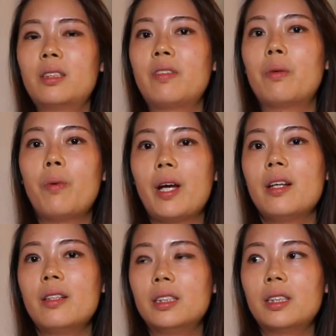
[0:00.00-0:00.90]
of the
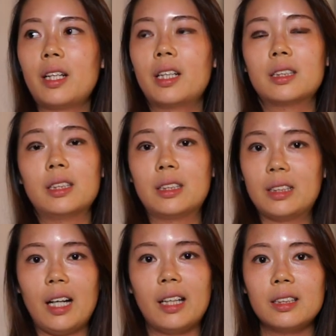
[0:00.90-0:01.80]
way this thing is
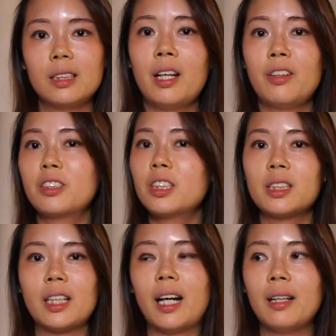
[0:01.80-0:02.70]
designed. And not
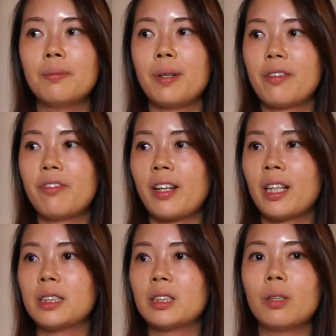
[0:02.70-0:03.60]
just that, but the fact
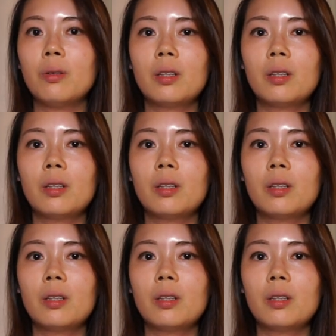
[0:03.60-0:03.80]
that it's so